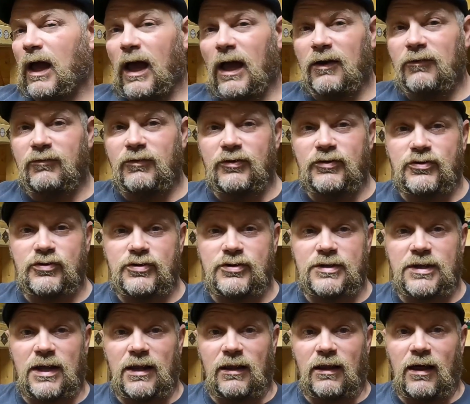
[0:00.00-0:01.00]
venture to
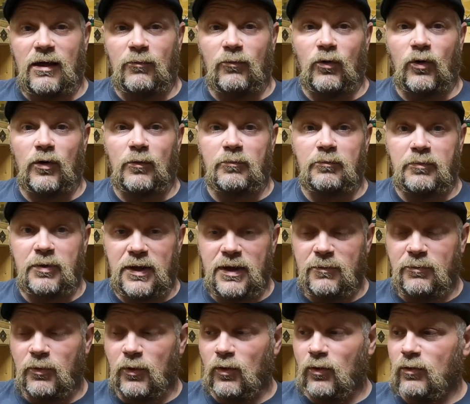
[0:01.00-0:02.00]
say a lot more
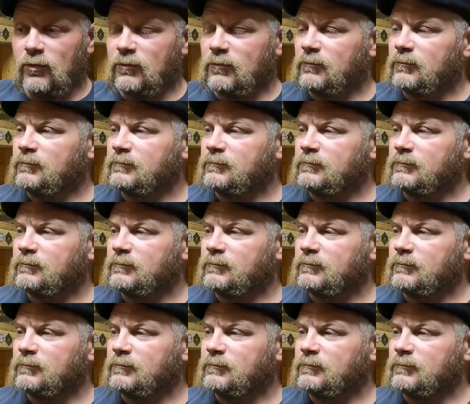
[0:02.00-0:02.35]
people,